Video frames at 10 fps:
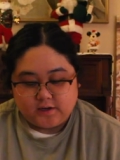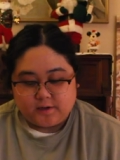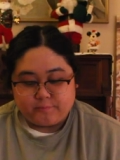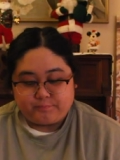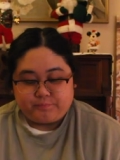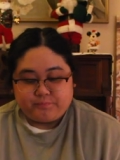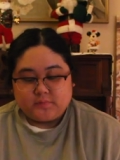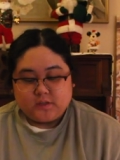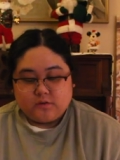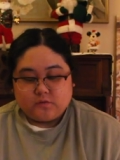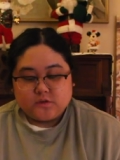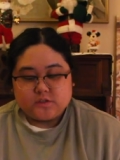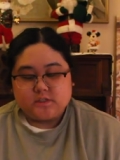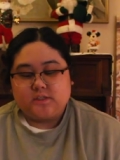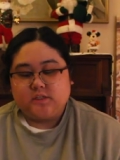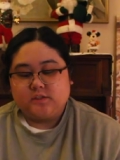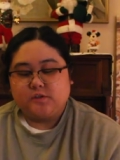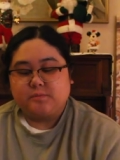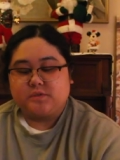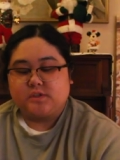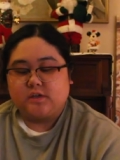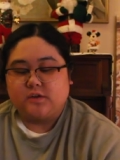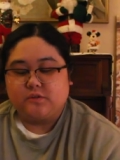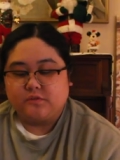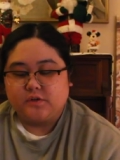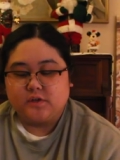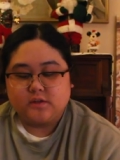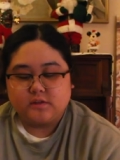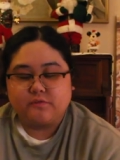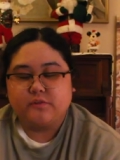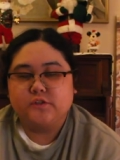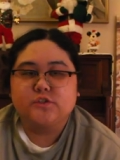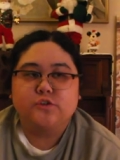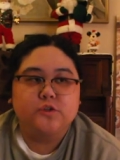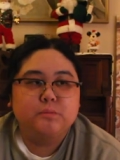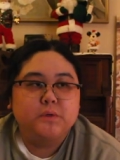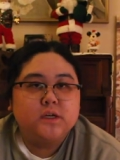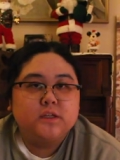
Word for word: Um, of course, in terms of the first group,